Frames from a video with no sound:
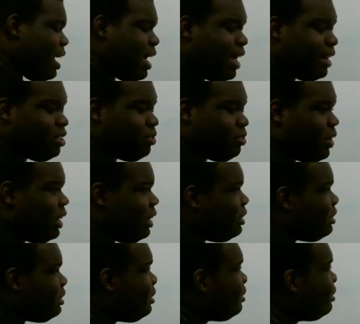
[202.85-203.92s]
edge
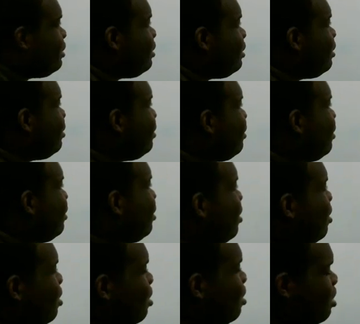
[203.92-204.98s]
weights
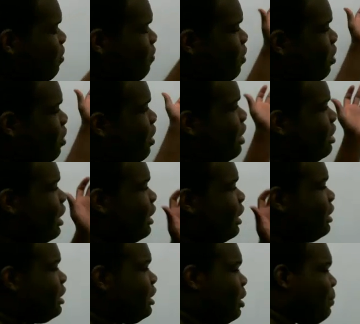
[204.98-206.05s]
for your
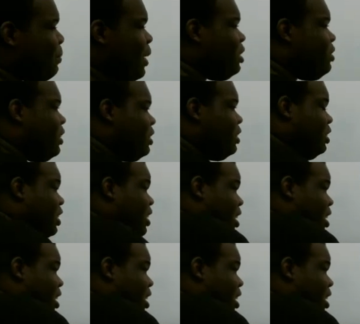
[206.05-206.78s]
adjacency matrix,